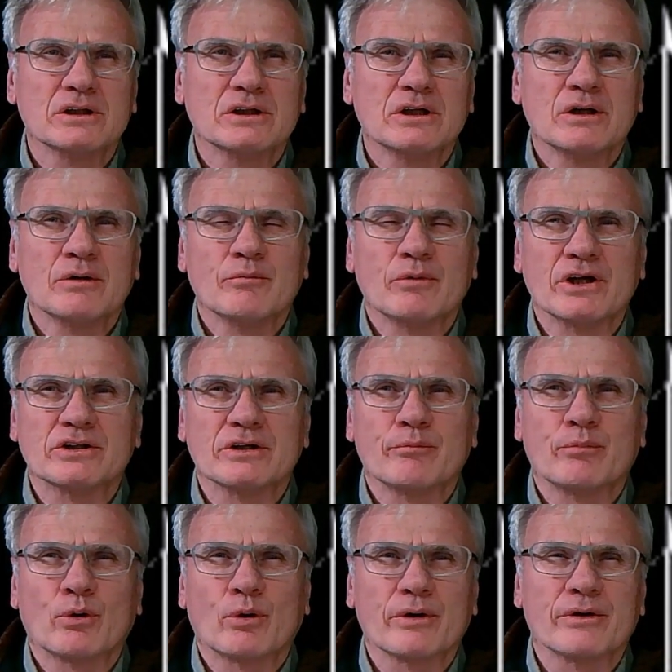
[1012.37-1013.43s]
But it's an
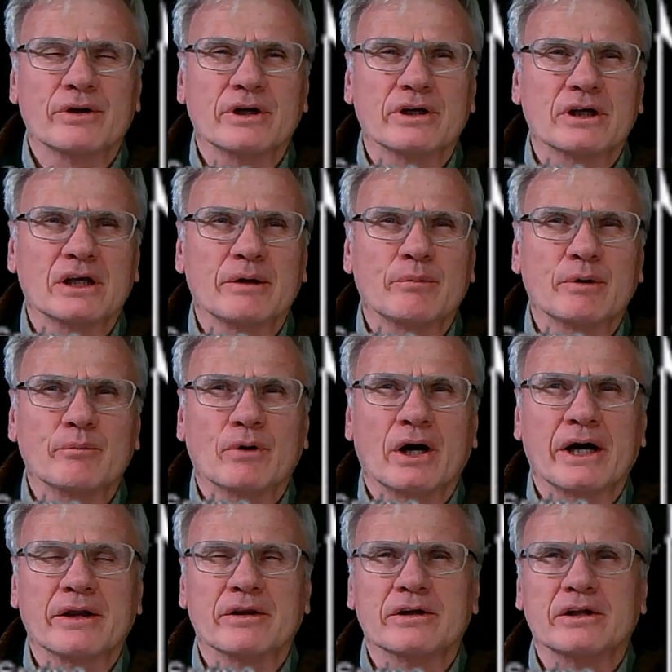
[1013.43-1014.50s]
important thing to keep in
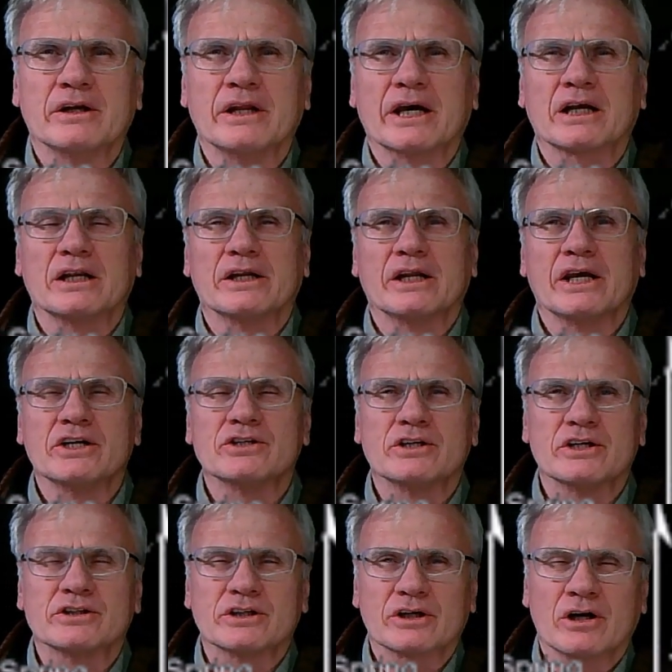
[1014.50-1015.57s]
mind that the declination
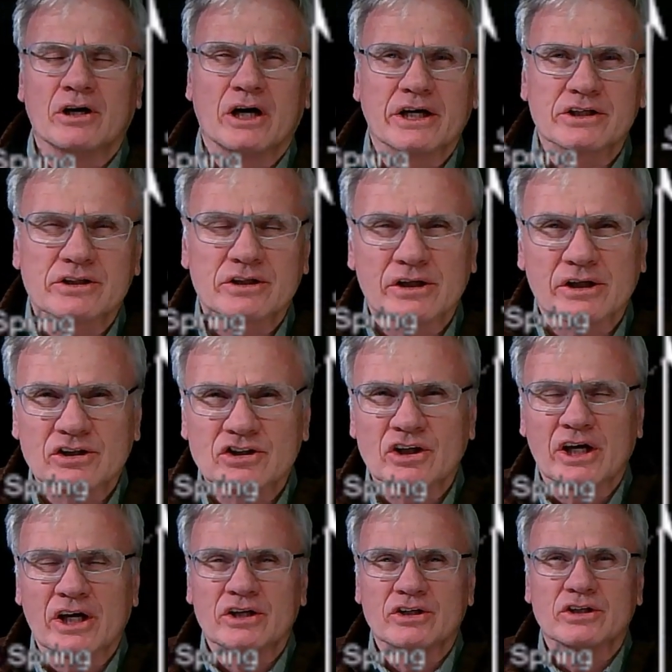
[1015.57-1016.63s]
isn't constant. It
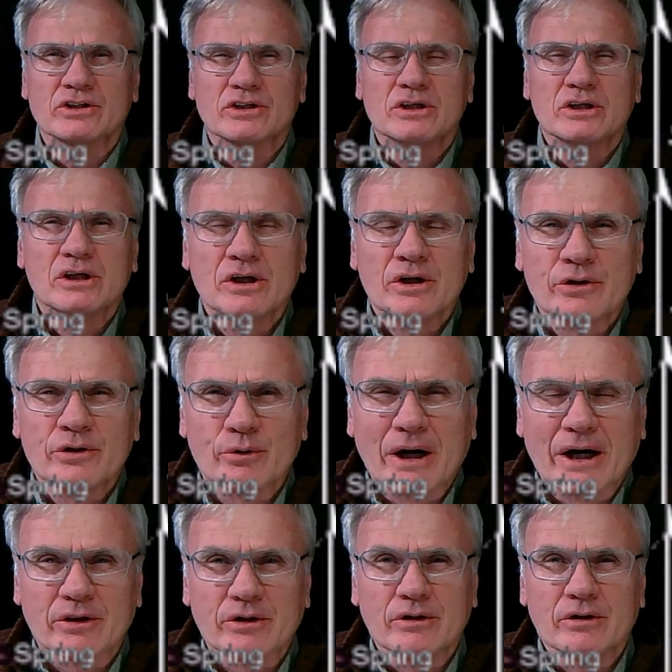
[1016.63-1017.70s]
changes
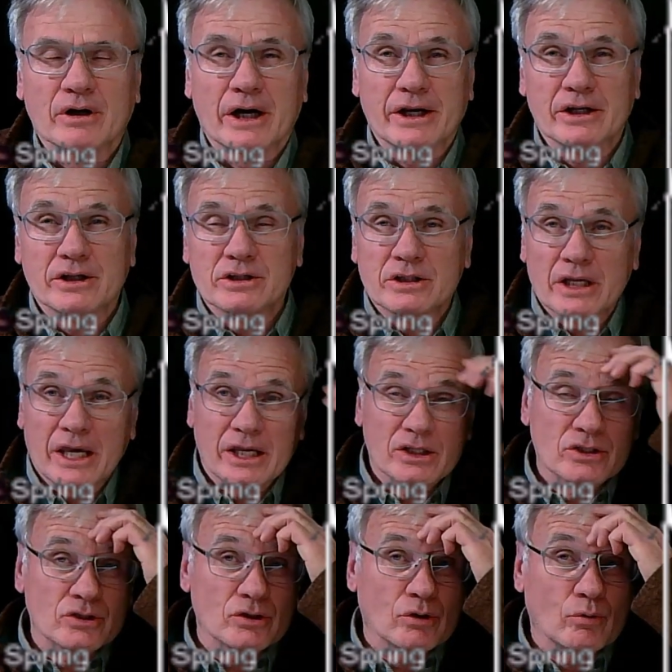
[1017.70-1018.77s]
throughout the United States.
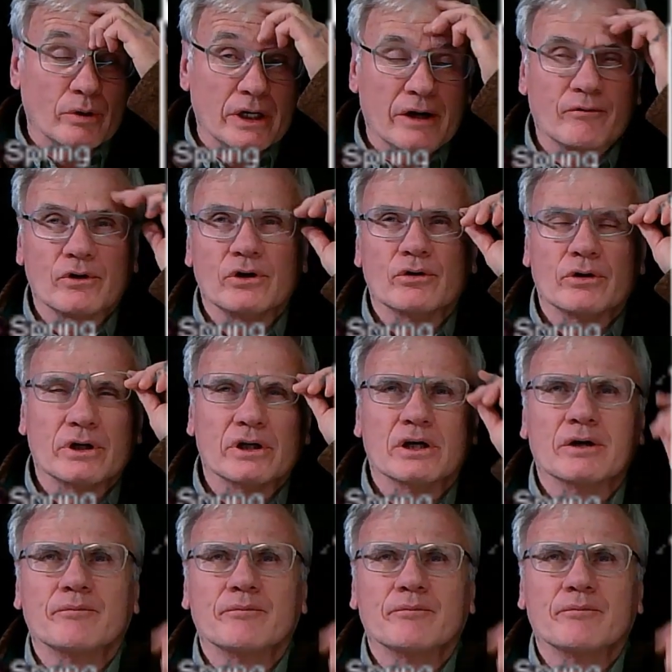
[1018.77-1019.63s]
So whenever you get a